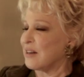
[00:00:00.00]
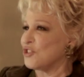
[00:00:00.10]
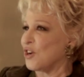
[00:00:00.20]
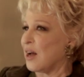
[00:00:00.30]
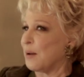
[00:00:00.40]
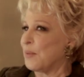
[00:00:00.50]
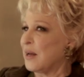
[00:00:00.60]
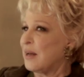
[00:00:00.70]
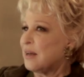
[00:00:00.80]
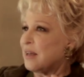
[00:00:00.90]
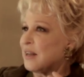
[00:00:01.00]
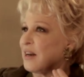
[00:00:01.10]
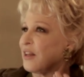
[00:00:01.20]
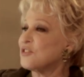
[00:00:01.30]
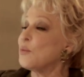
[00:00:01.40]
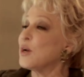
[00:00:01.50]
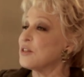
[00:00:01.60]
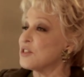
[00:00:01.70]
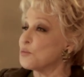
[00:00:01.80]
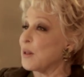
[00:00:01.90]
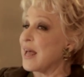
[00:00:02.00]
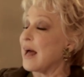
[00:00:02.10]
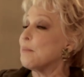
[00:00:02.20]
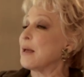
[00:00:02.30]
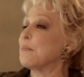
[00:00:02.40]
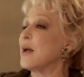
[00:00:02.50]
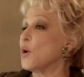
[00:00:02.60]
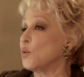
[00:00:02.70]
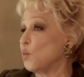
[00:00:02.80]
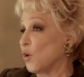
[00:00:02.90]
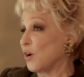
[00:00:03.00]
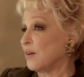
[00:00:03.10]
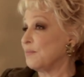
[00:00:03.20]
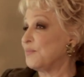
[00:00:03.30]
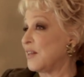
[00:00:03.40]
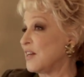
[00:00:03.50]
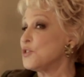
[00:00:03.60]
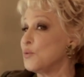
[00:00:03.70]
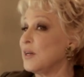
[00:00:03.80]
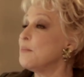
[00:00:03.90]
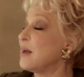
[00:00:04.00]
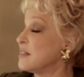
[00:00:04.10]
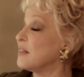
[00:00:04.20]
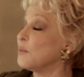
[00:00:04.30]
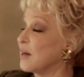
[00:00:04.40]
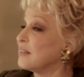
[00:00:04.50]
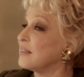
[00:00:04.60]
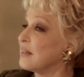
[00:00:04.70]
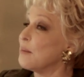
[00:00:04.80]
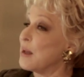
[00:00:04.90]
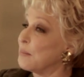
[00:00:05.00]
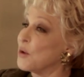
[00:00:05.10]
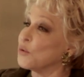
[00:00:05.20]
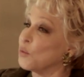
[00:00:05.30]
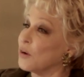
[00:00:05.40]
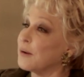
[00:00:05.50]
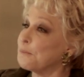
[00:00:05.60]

a job in someone else's play, I'll make my own work. And that's really basically what I did. I made my own work.